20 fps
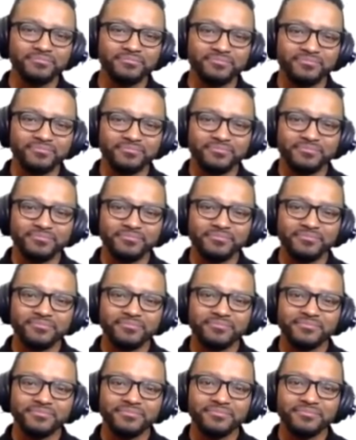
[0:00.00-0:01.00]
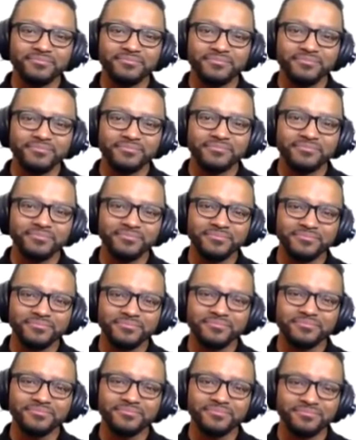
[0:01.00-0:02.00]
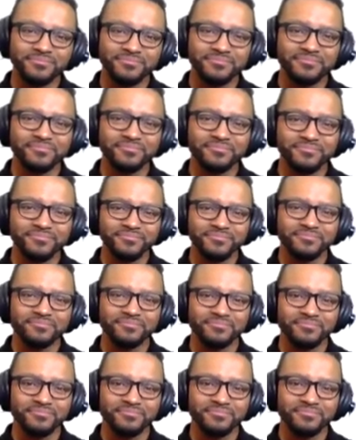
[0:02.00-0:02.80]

This person isn't speaking.